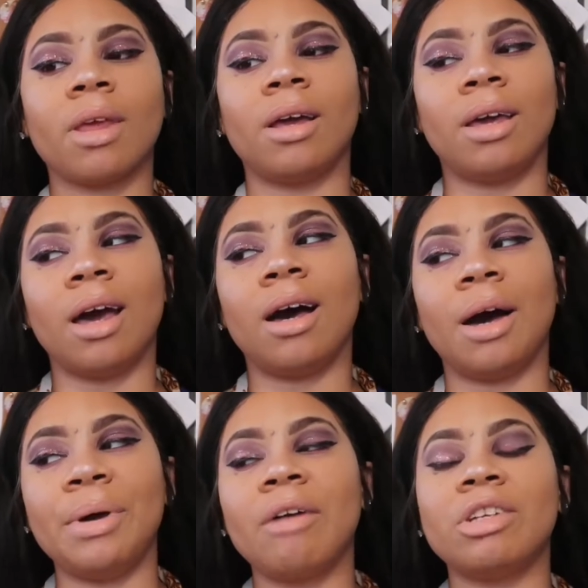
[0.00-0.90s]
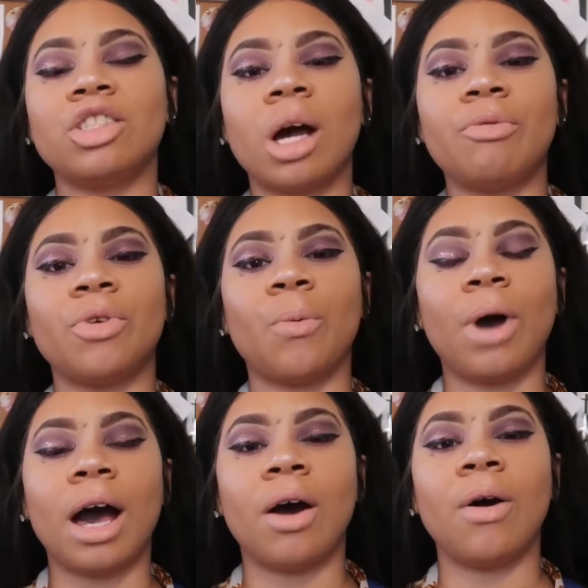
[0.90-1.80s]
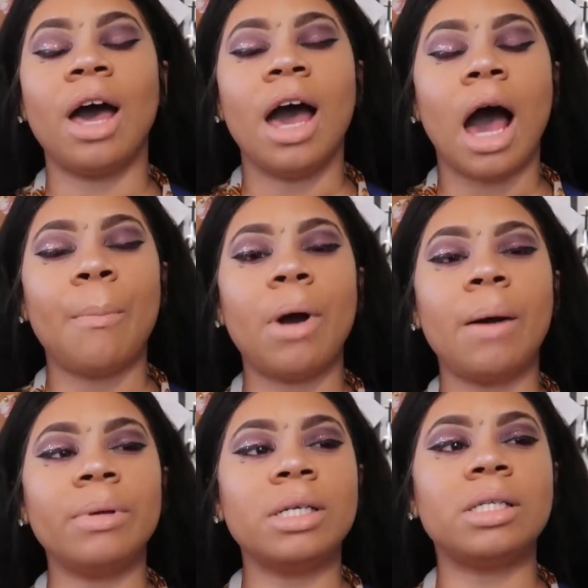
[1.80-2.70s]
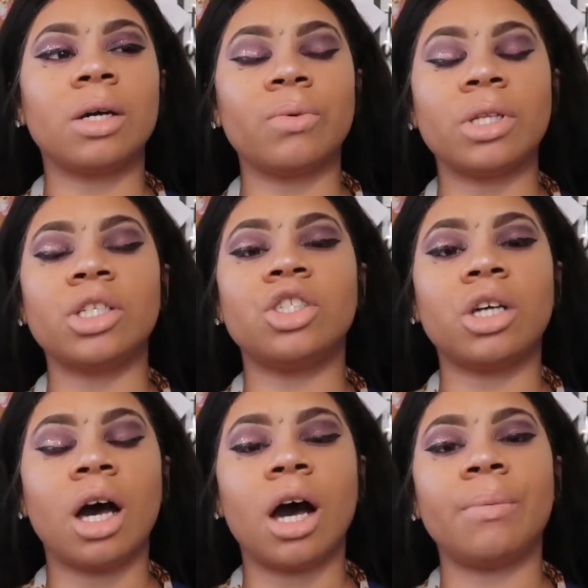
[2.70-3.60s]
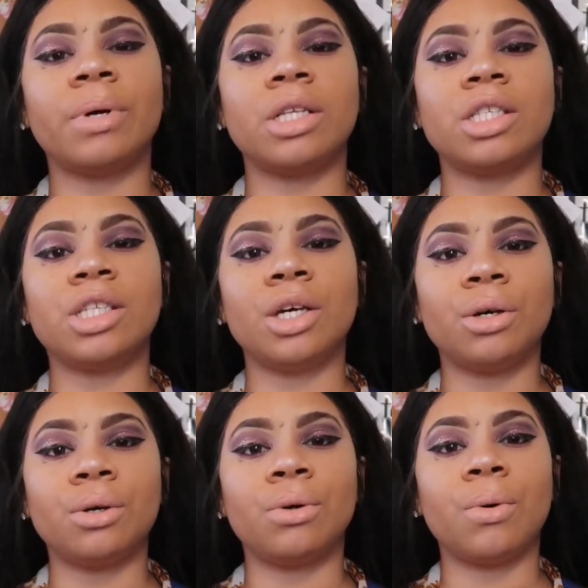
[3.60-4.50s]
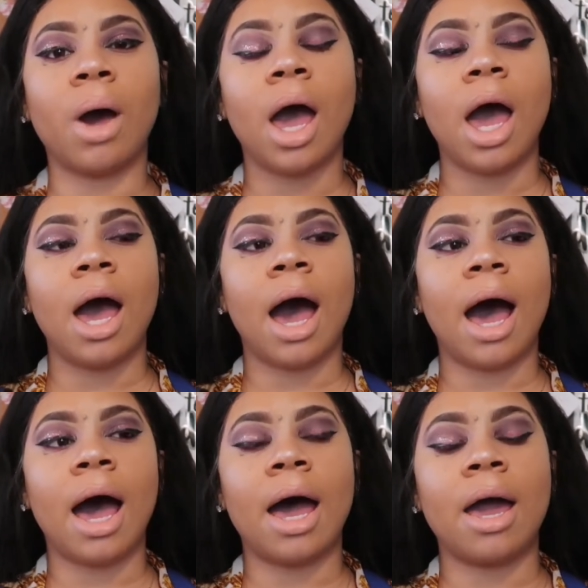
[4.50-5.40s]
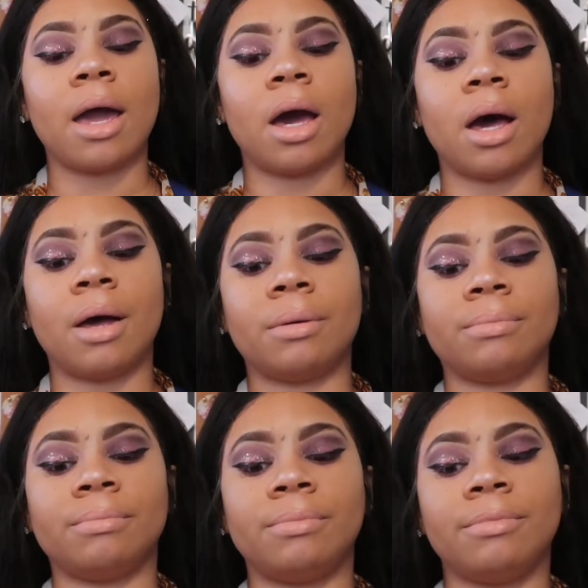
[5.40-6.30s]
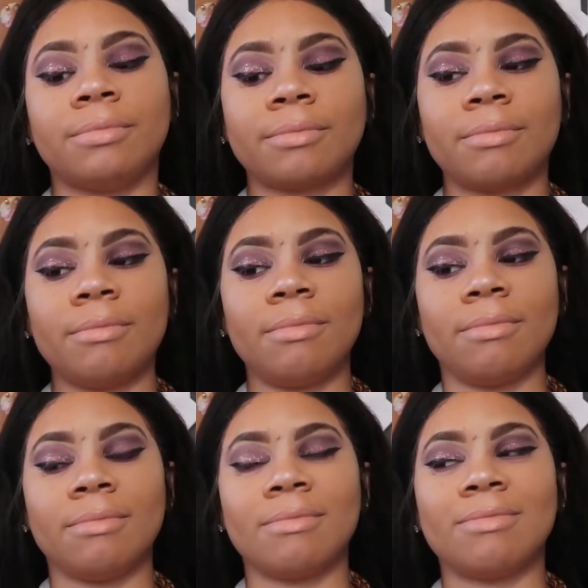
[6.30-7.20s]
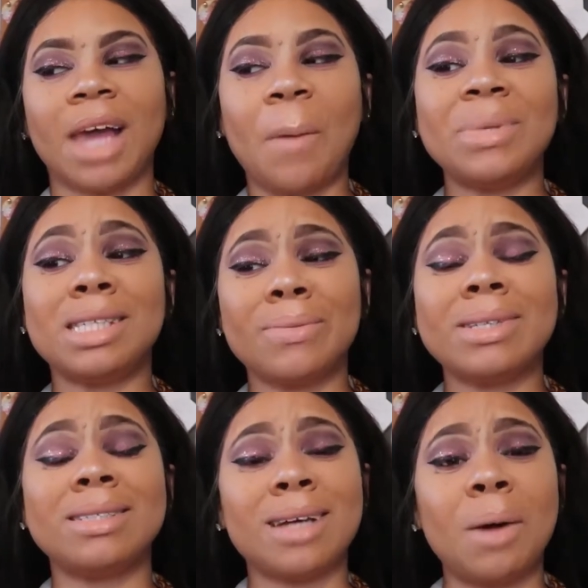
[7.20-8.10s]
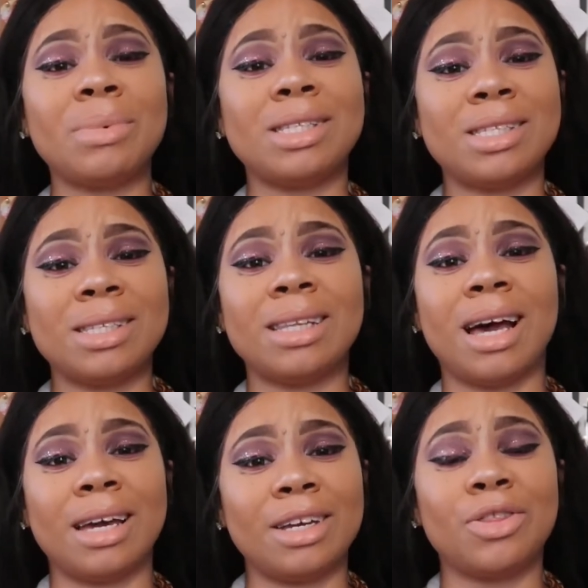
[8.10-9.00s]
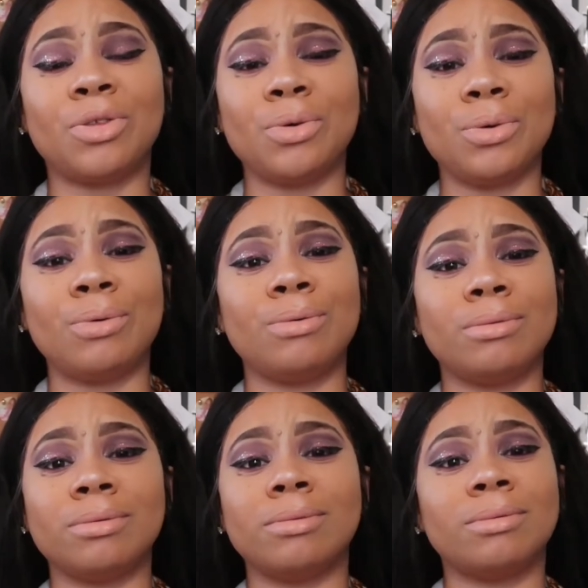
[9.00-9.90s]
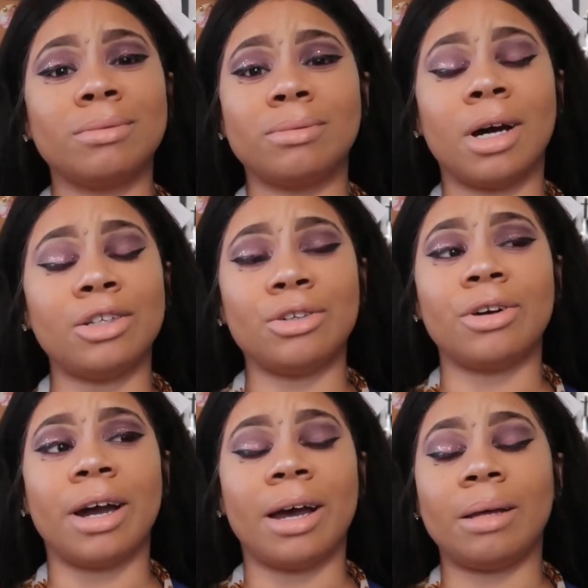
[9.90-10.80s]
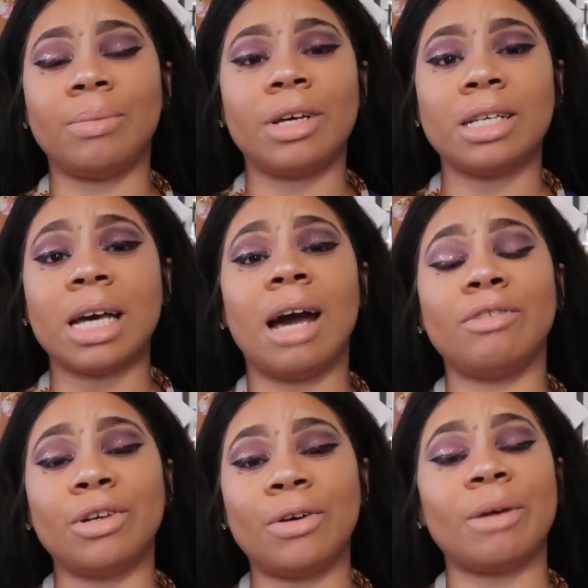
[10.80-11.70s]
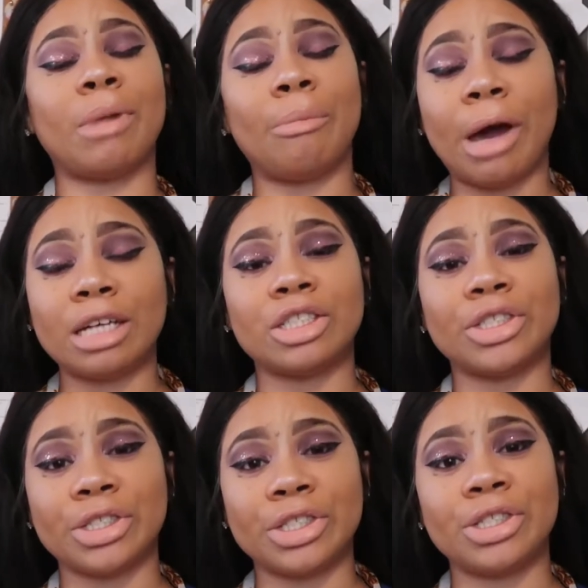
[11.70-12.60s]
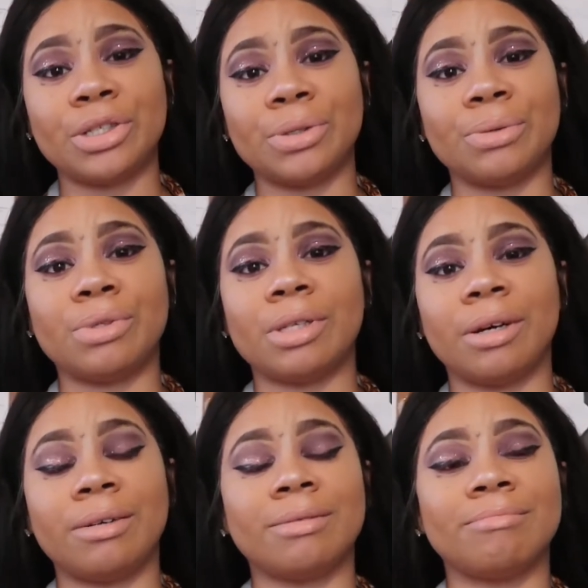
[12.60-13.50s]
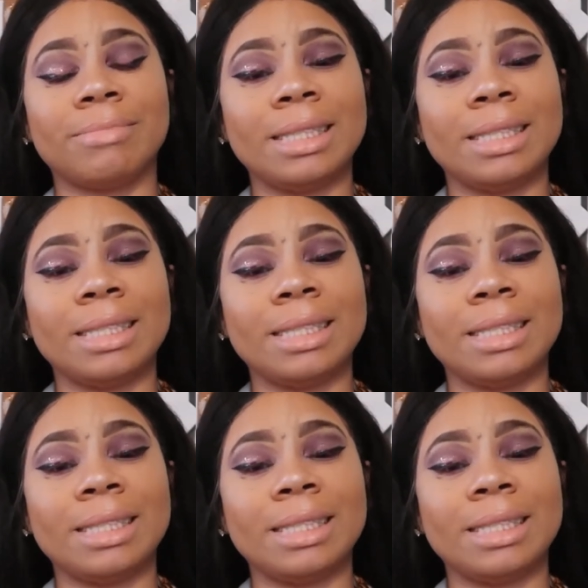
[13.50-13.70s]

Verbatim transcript: yeah, I'll be having this job for a while. I'll probably stick with this job until I, um, I'm going to stick with this job and like through undergrad because I have to go get my bachelor's too. So